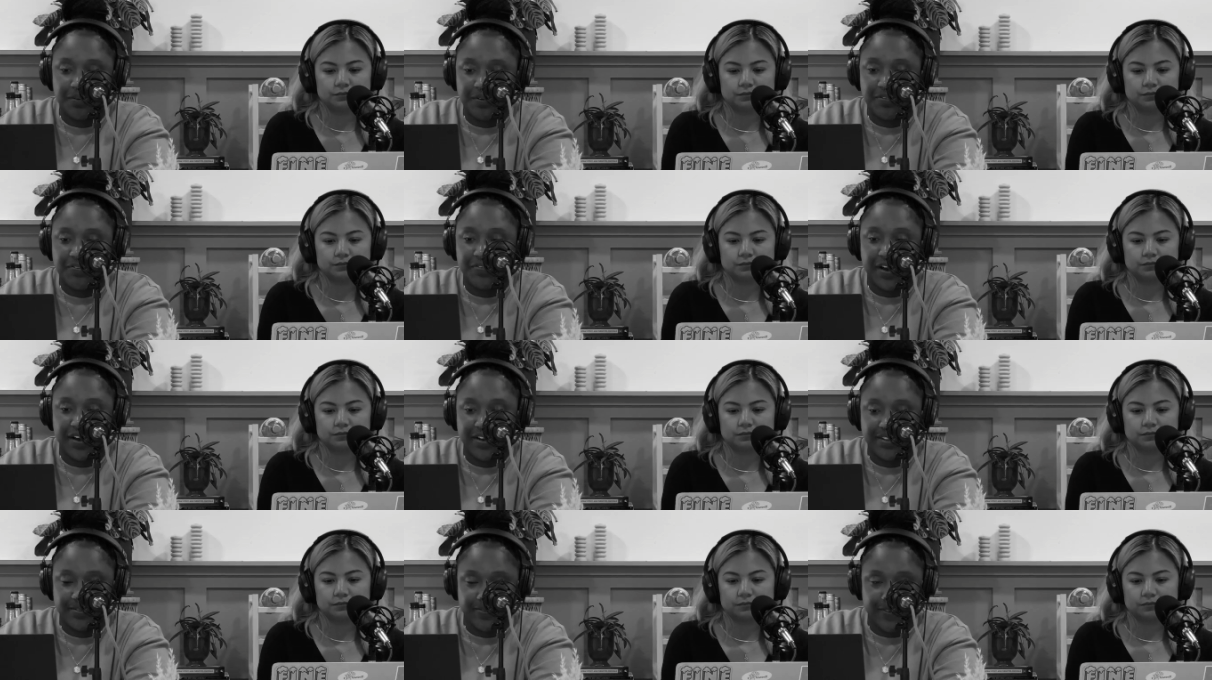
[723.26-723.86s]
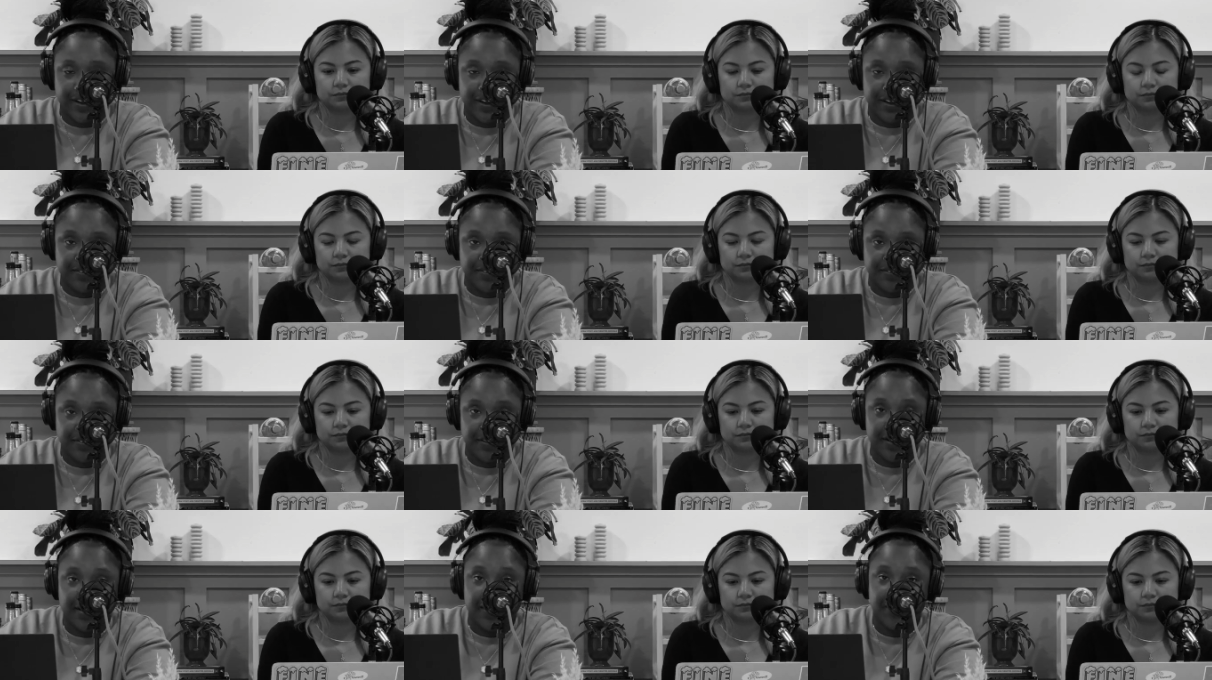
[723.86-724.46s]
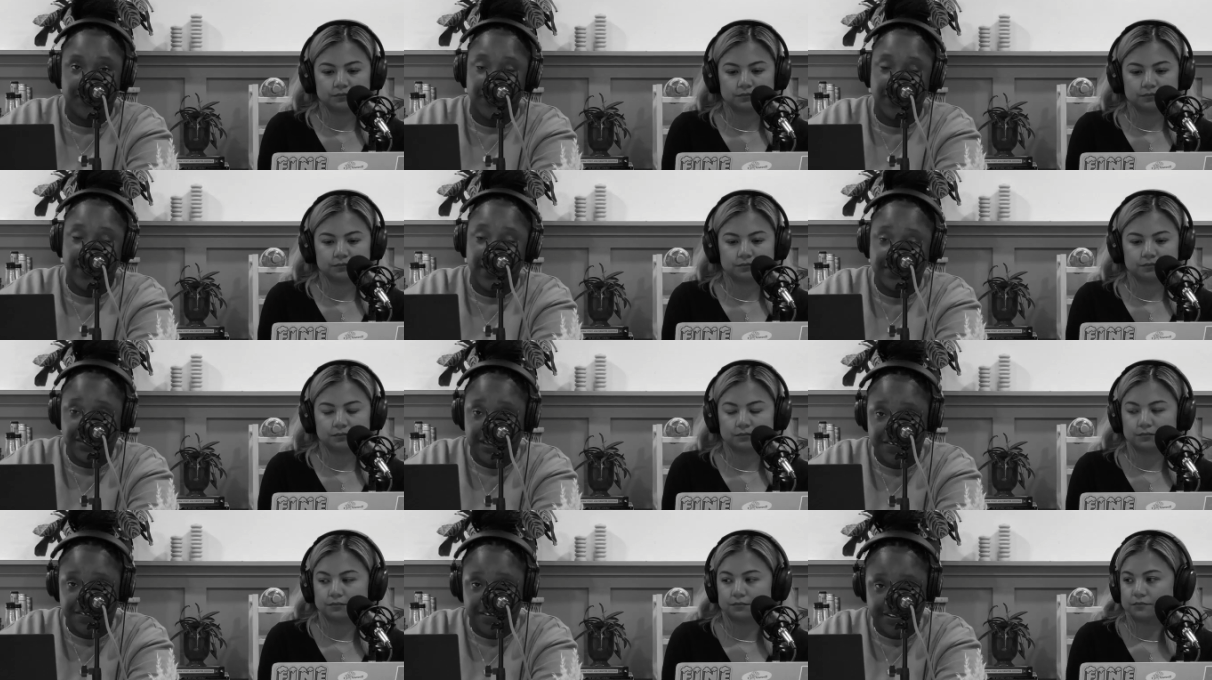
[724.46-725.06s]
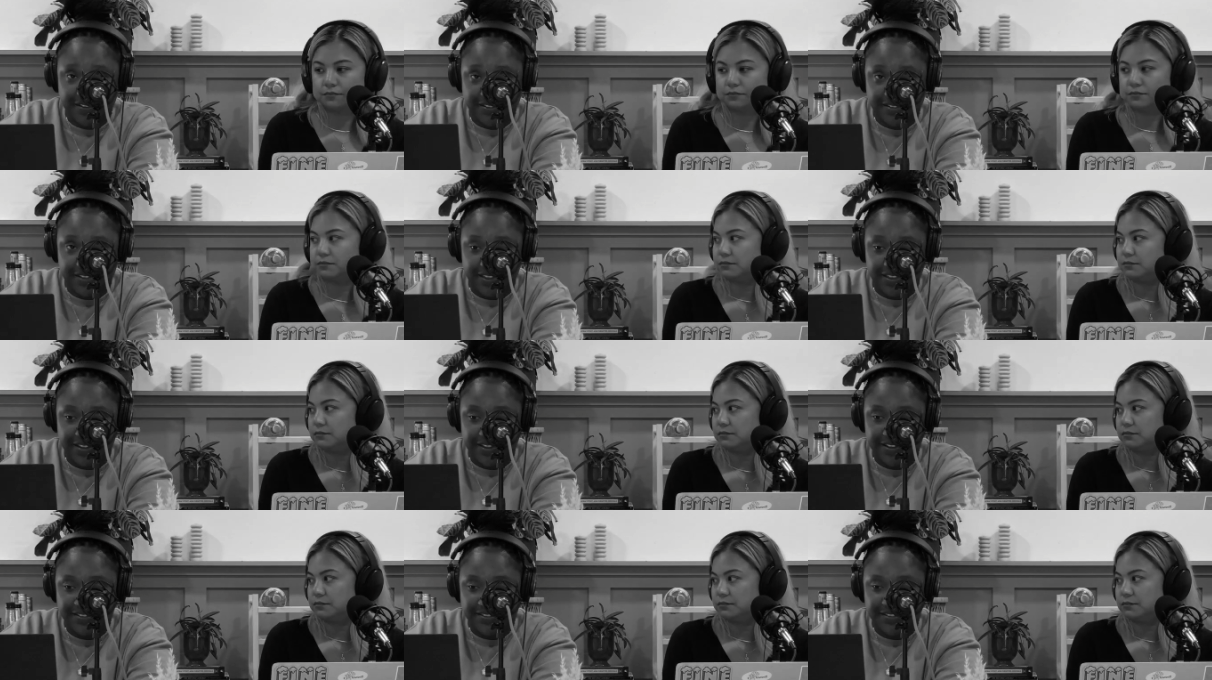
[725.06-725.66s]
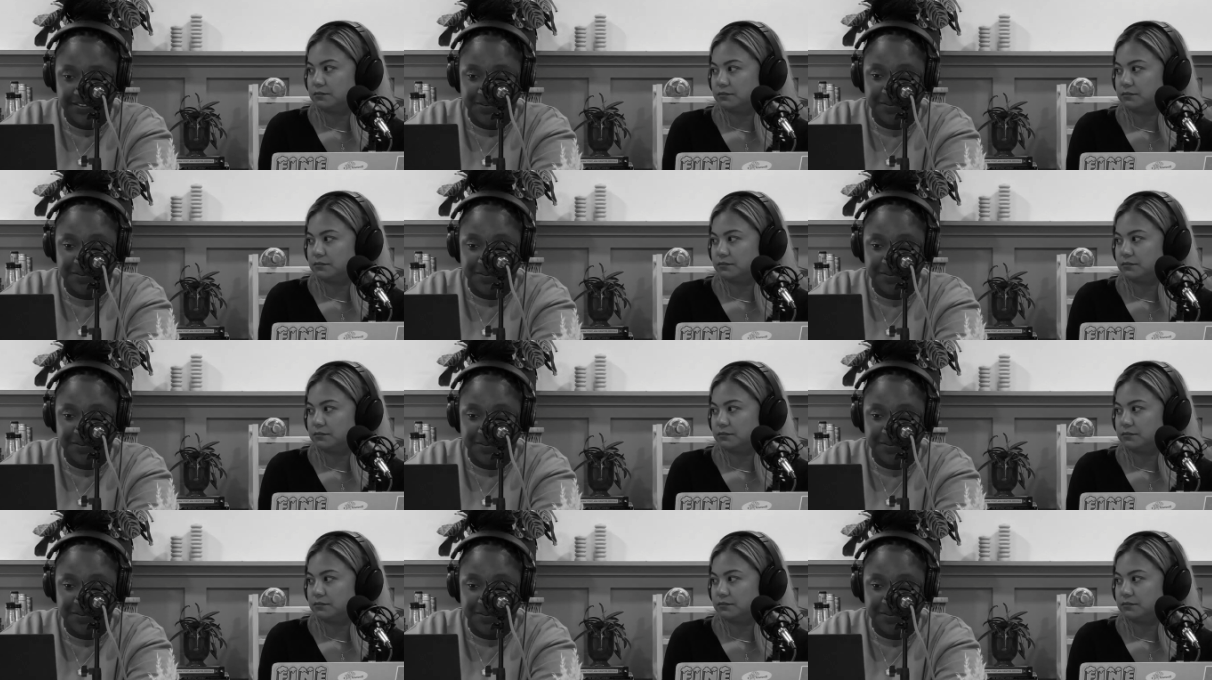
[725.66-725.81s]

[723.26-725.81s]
Speaker 1: with Fox 5. If you guys have not seen this,